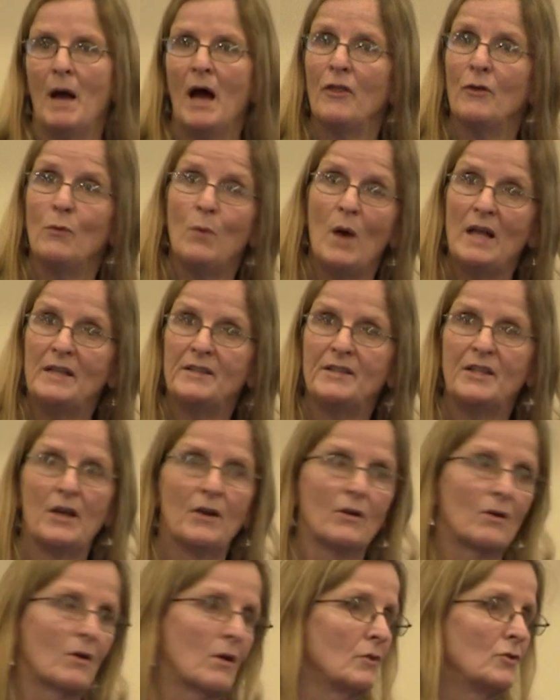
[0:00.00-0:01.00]
Otherwise,
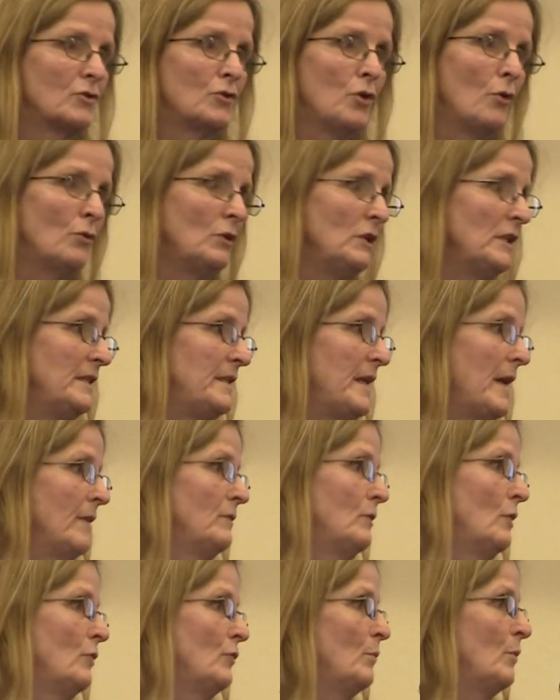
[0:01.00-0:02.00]
they're totally
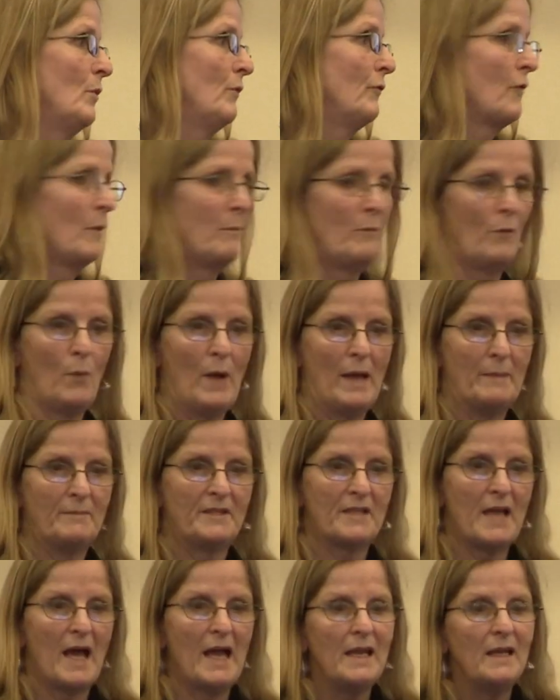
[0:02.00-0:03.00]
downloadable from the
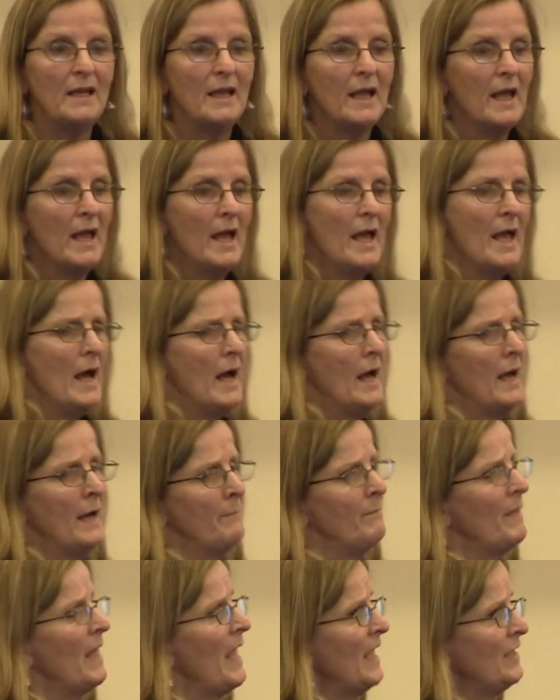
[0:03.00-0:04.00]
website.
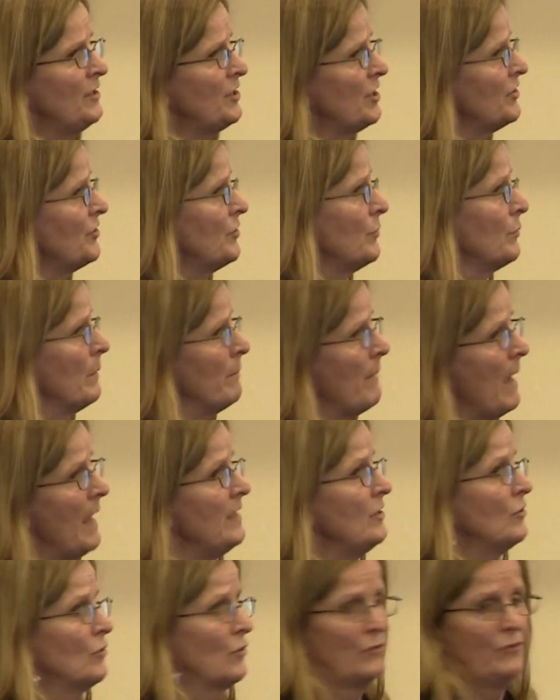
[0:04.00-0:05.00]
And just a
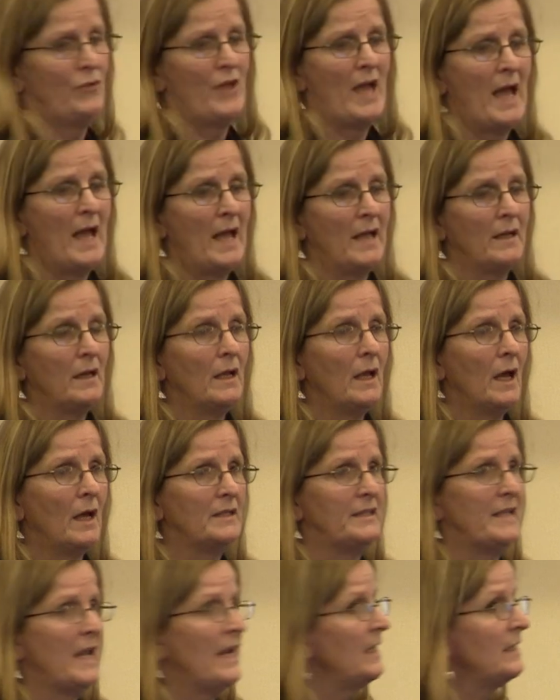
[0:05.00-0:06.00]
reminder
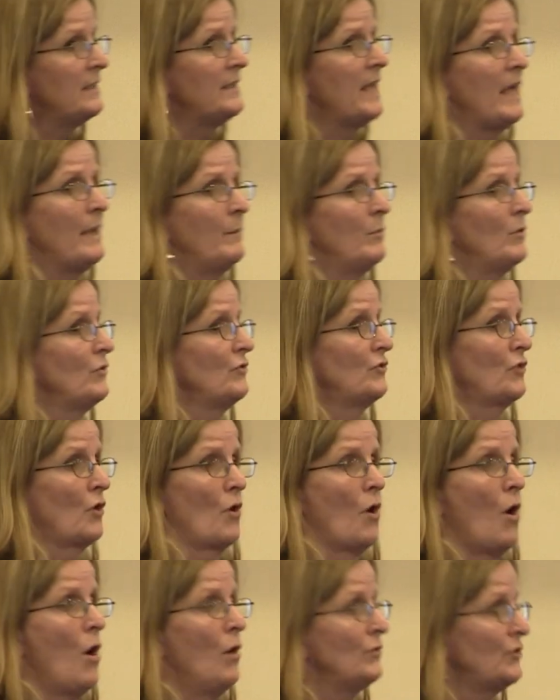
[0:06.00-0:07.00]
that data tables
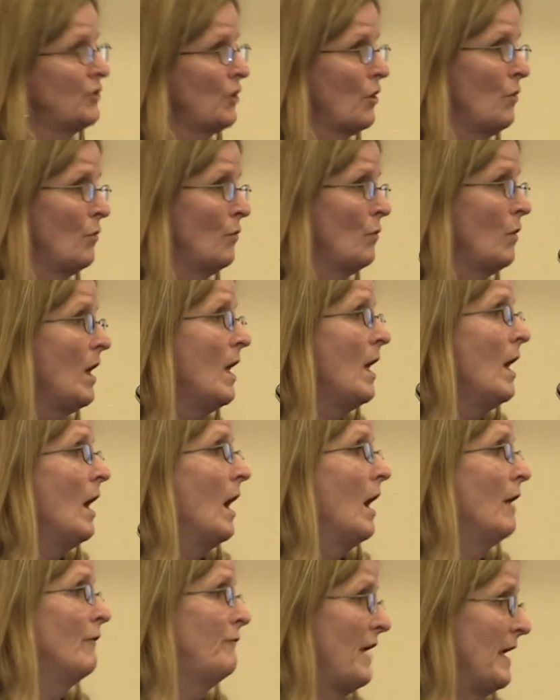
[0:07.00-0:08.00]
are also
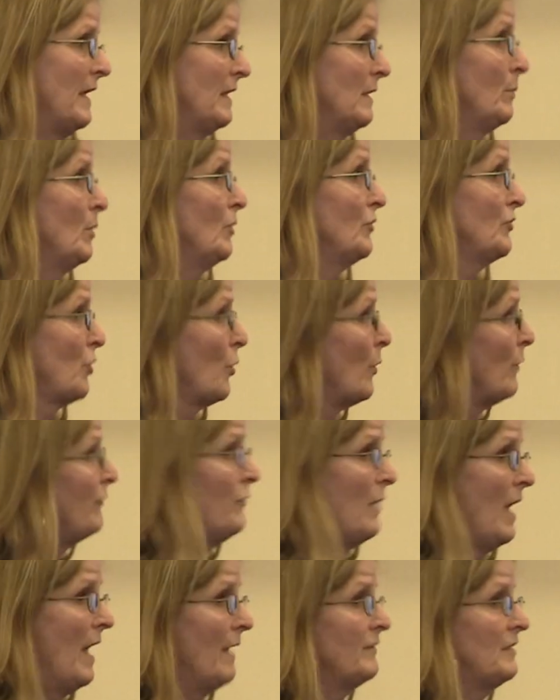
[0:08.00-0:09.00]
available, so
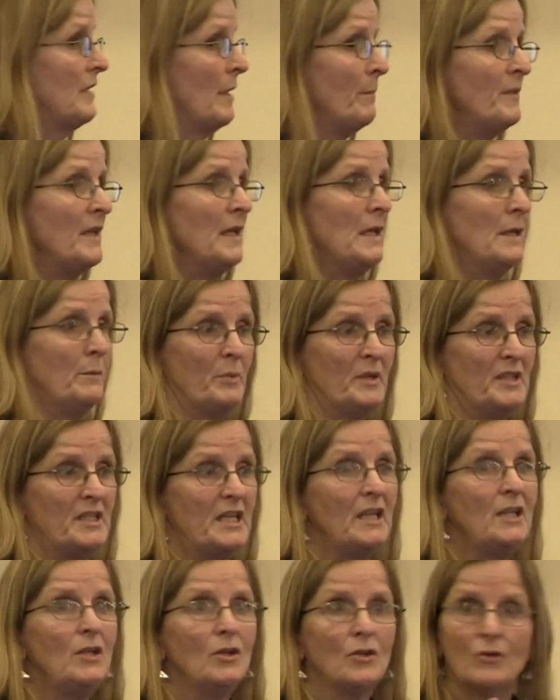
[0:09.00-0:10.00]
if you have something in
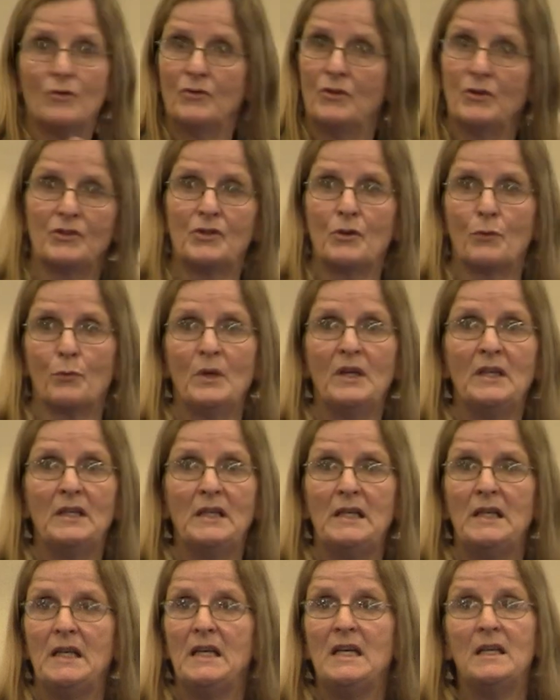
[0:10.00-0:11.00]
particular, there's a
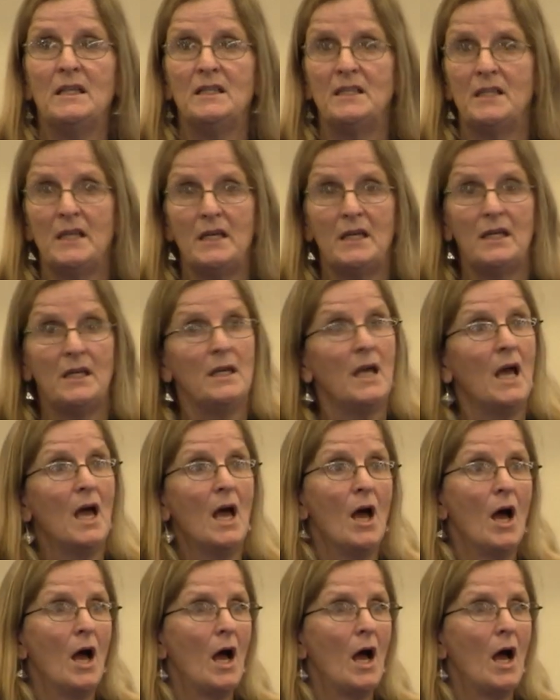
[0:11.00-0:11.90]
really easy,